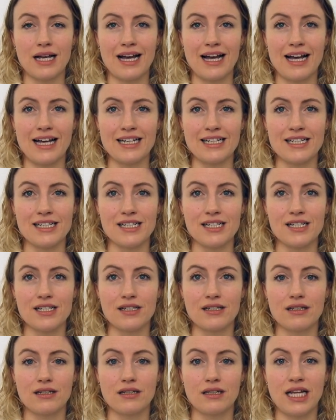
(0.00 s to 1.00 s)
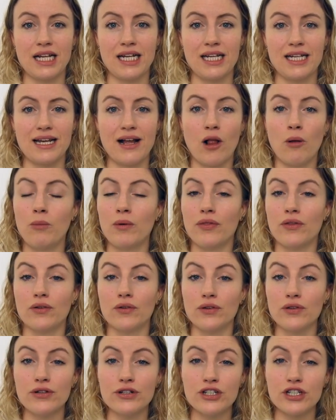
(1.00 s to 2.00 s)
And they need help with their
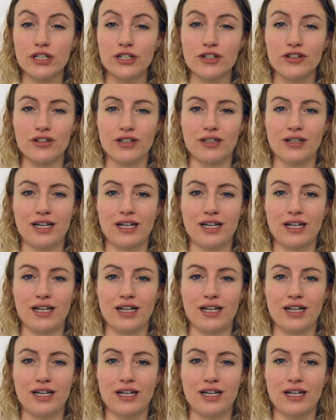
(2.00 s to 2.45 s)
other children.